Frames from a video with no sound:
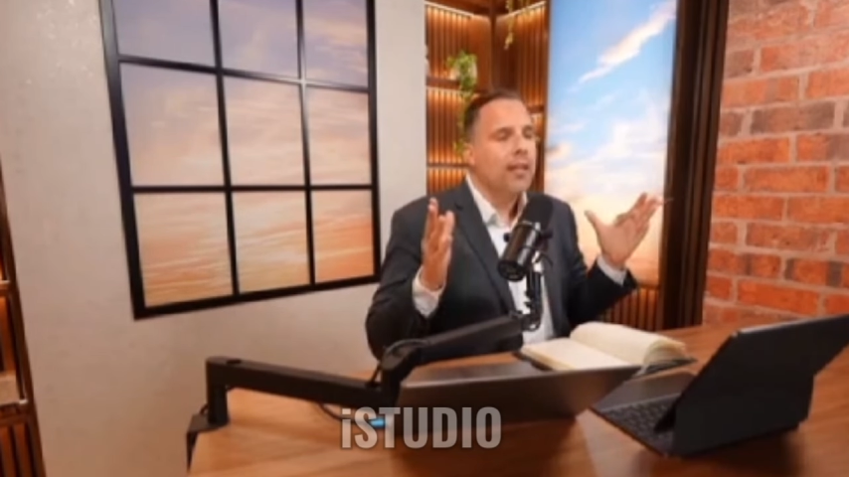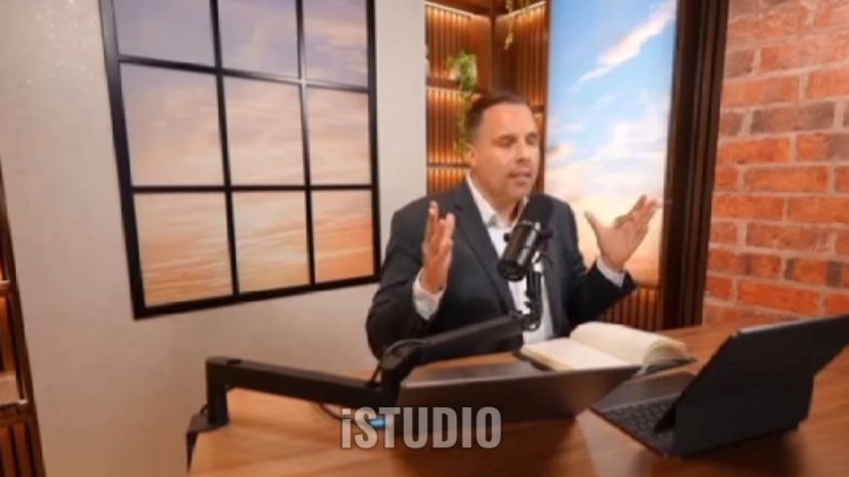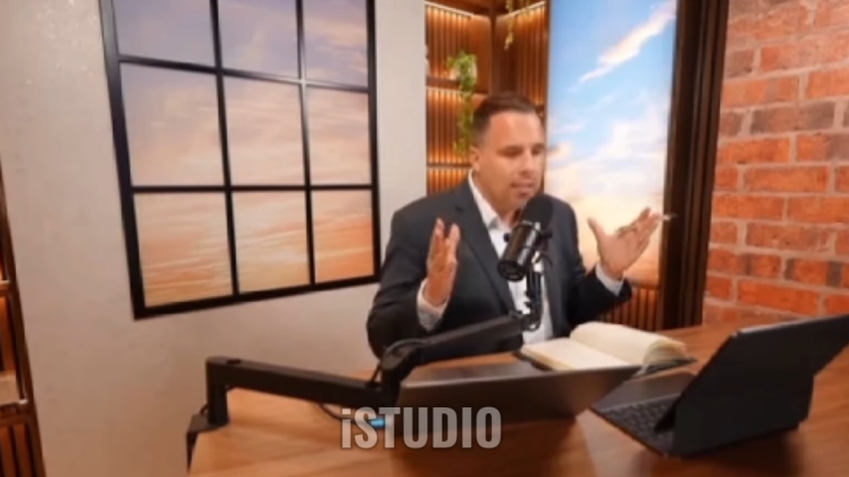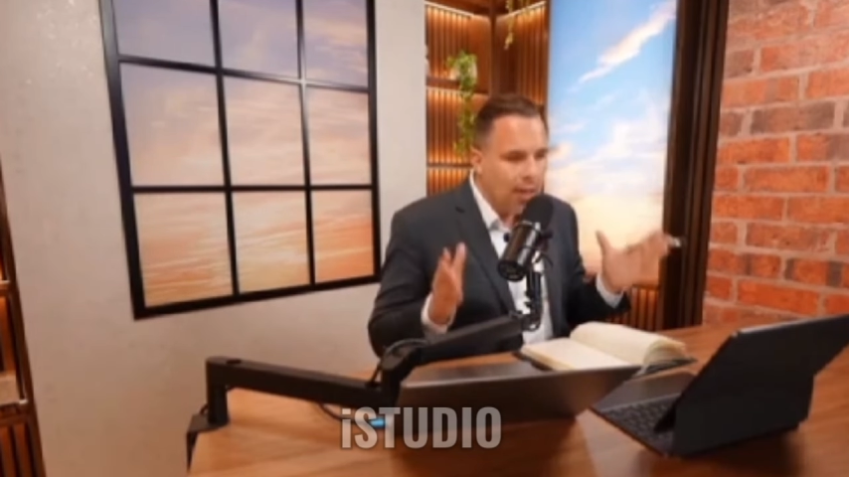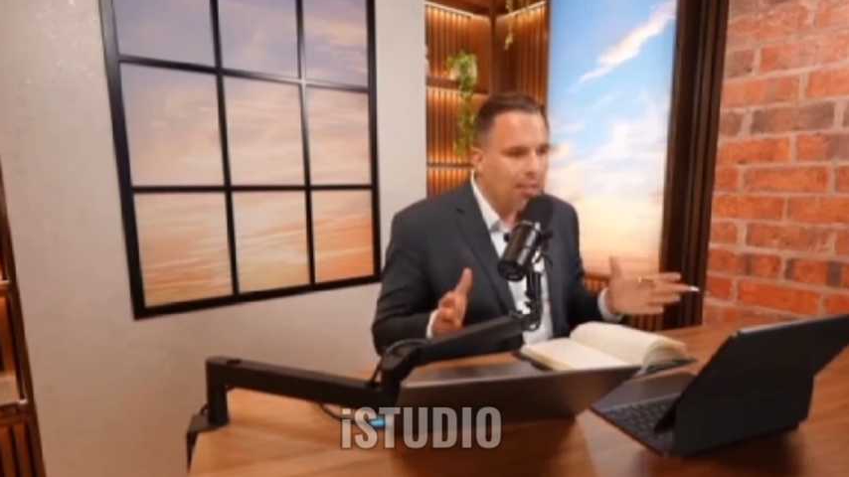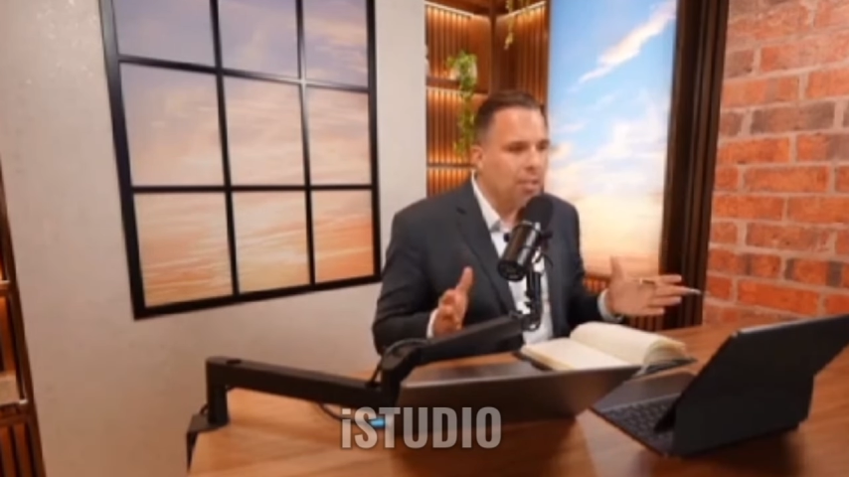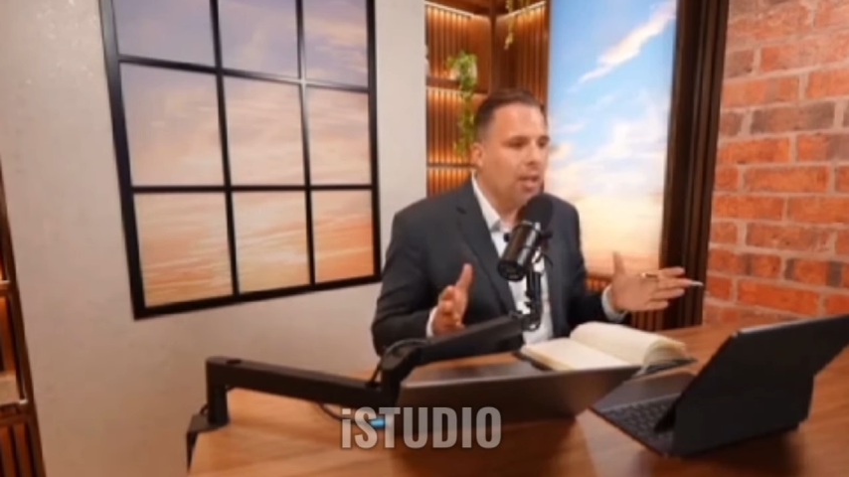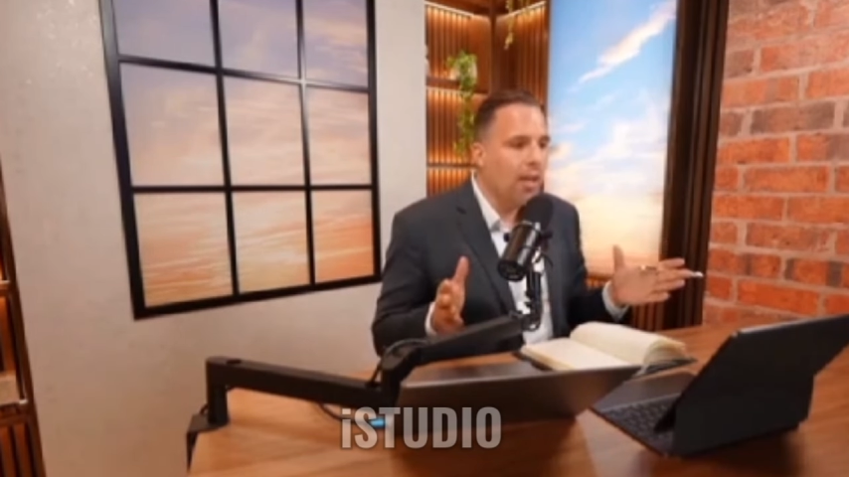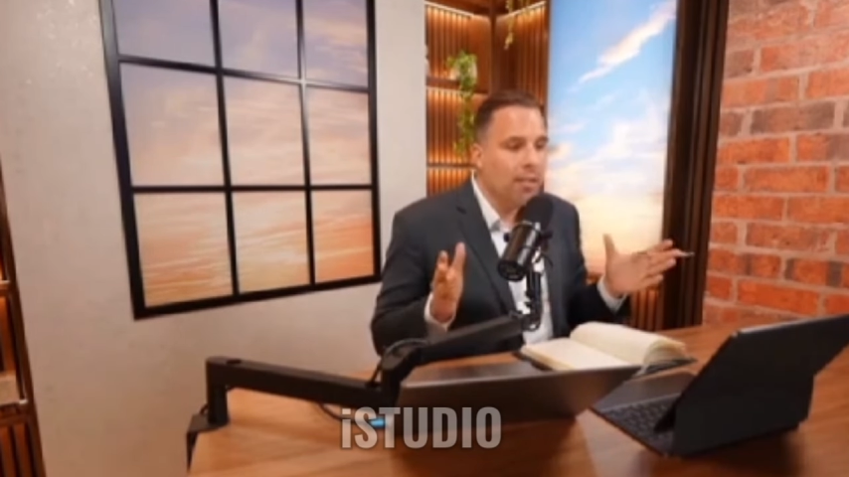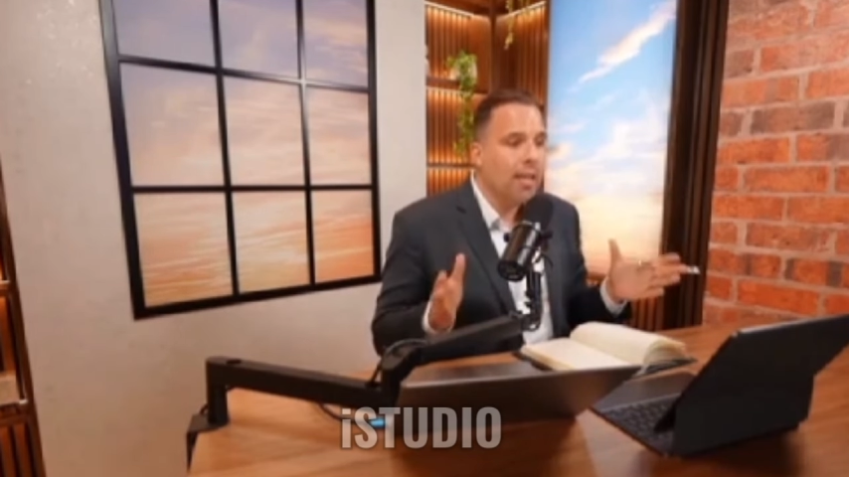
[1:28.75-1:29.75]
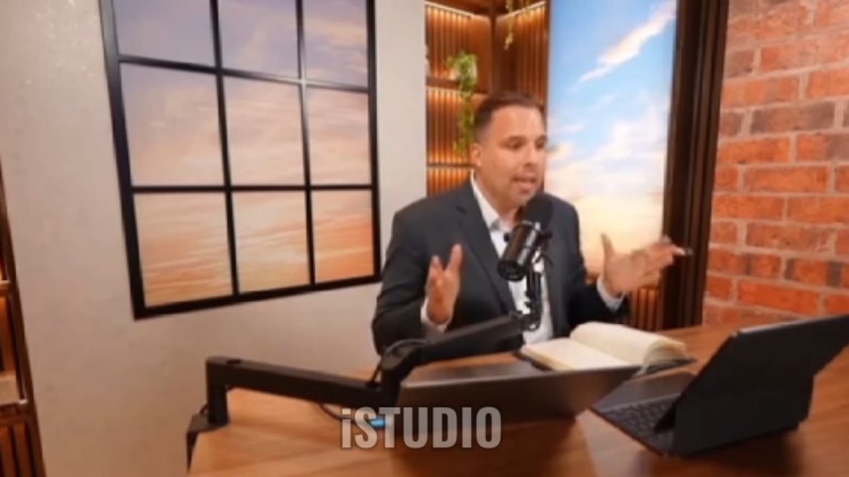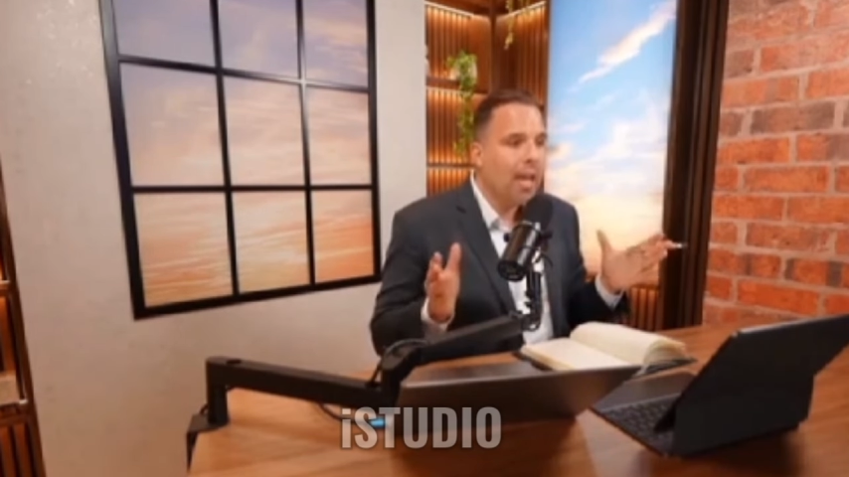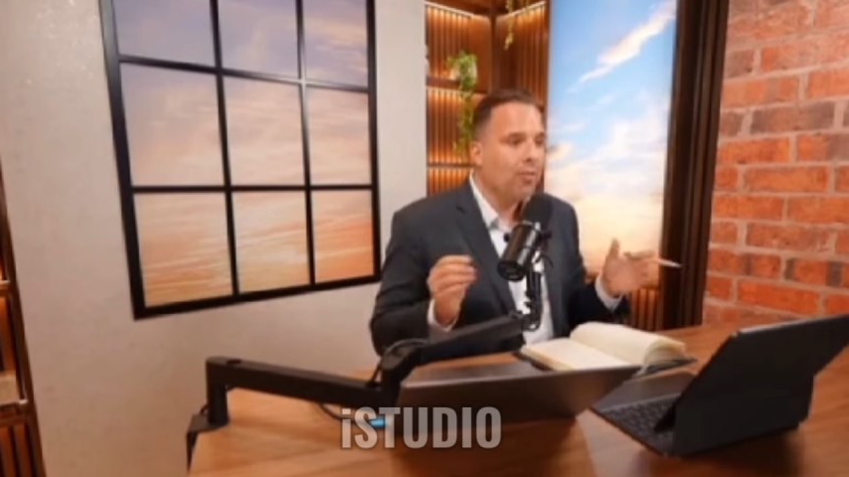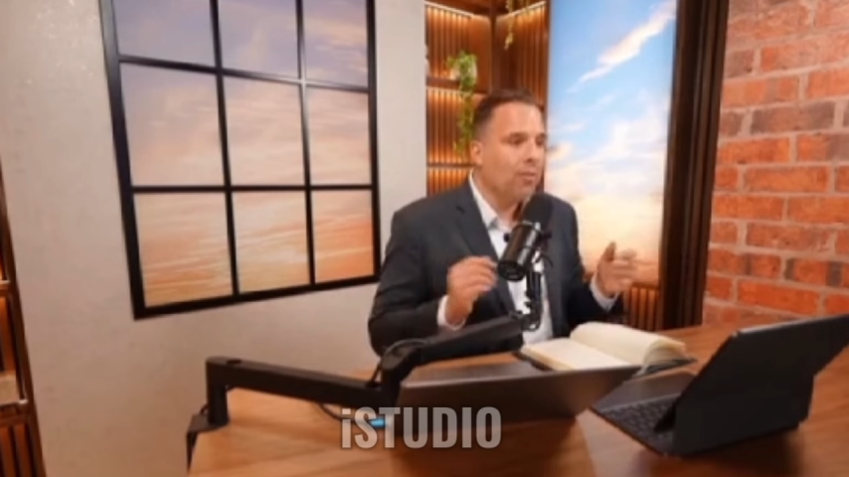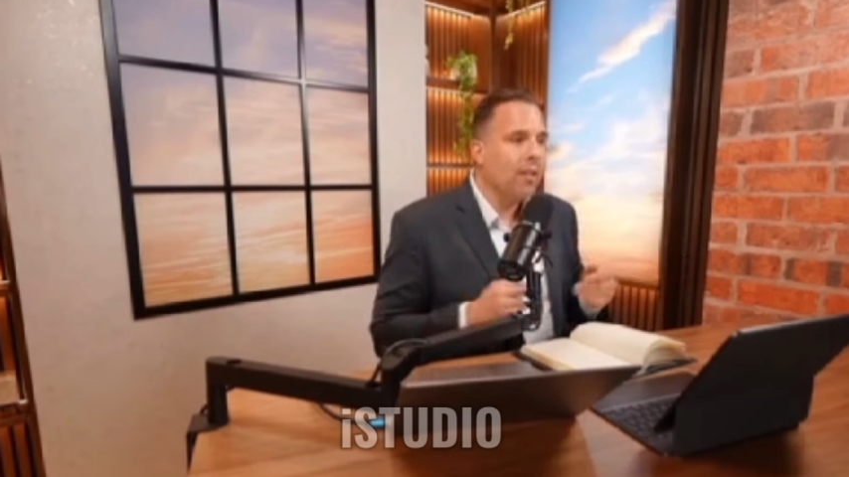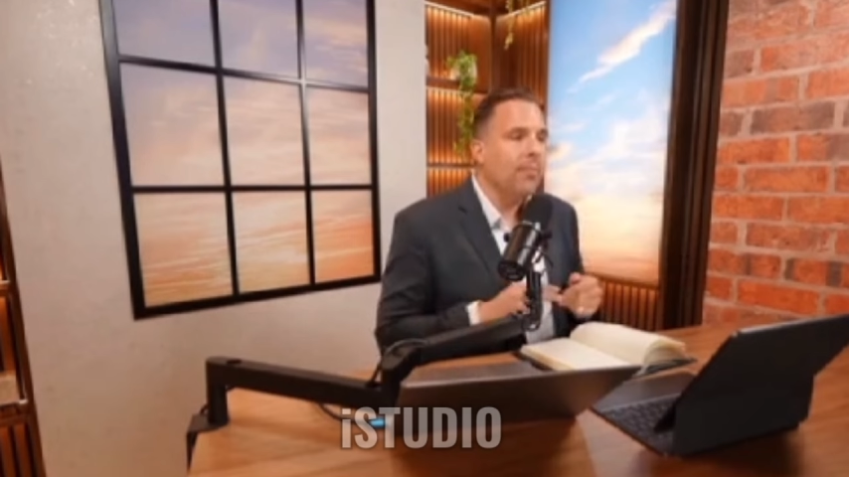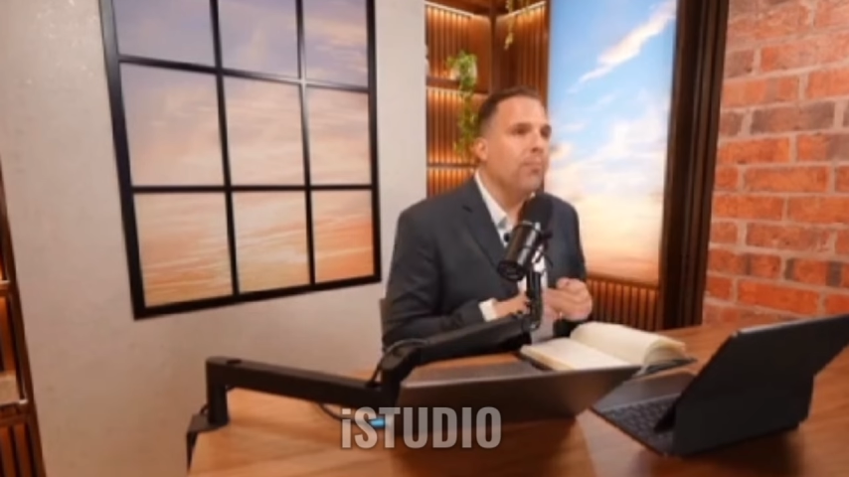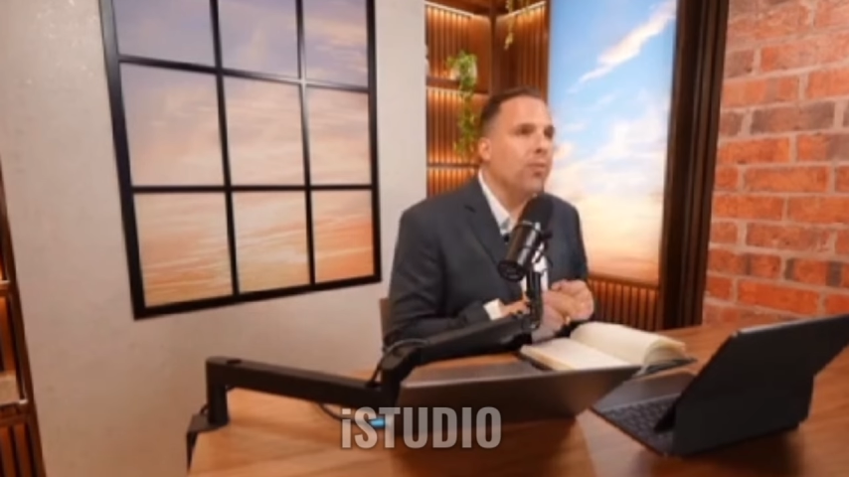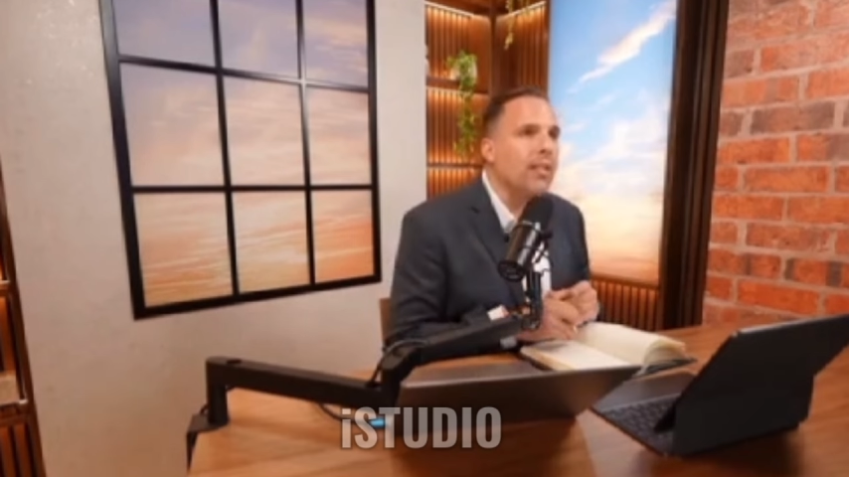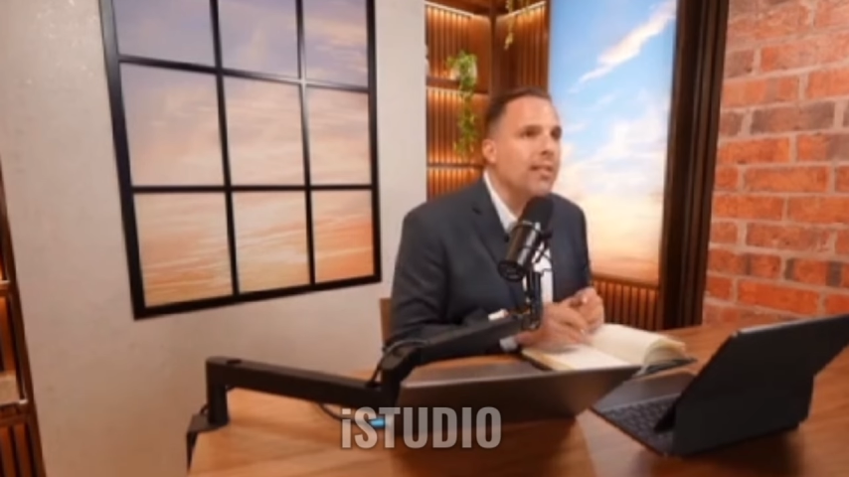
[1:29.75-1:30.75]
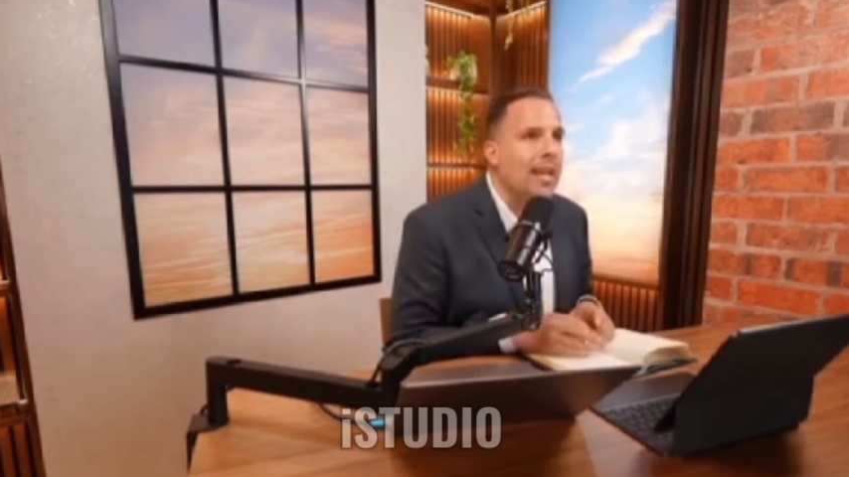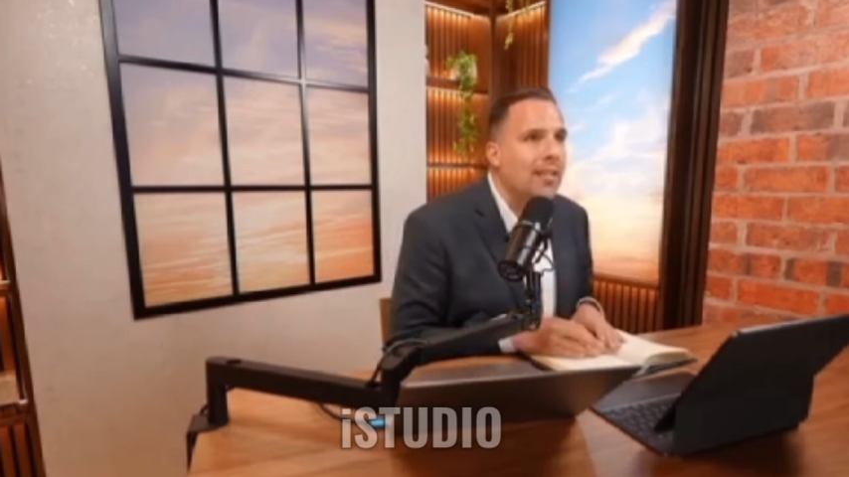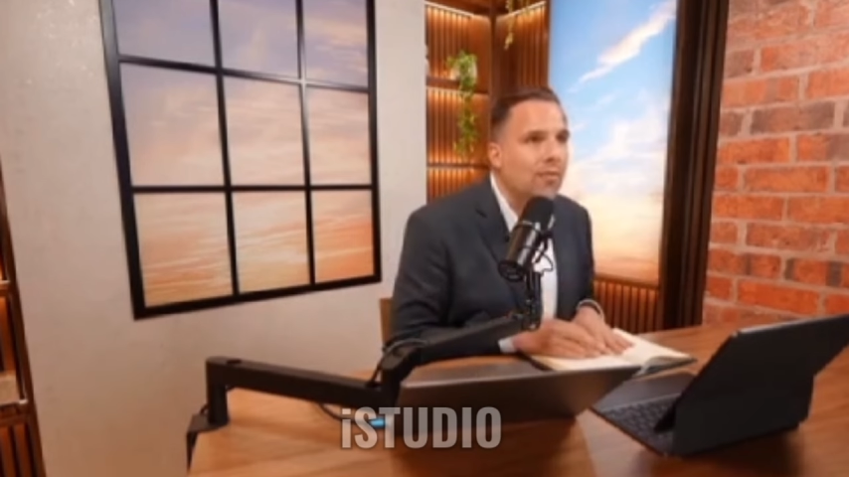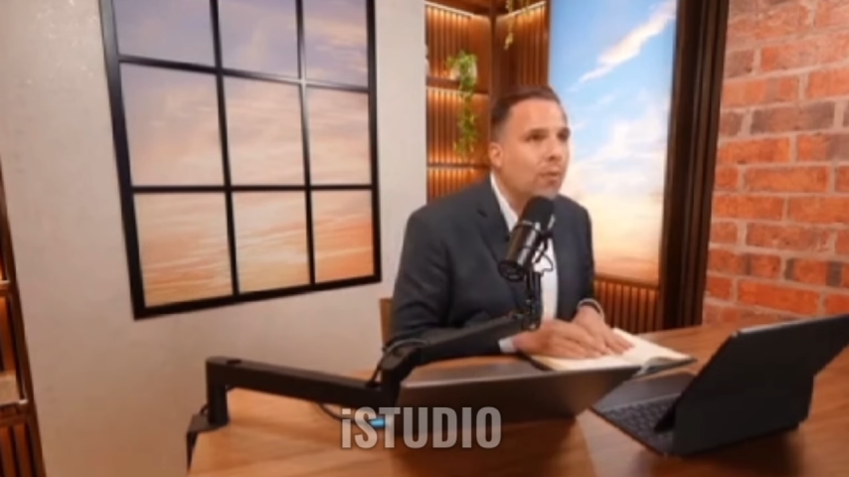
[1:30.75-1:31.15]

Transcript: the Dutch, that Catherine, the Princess of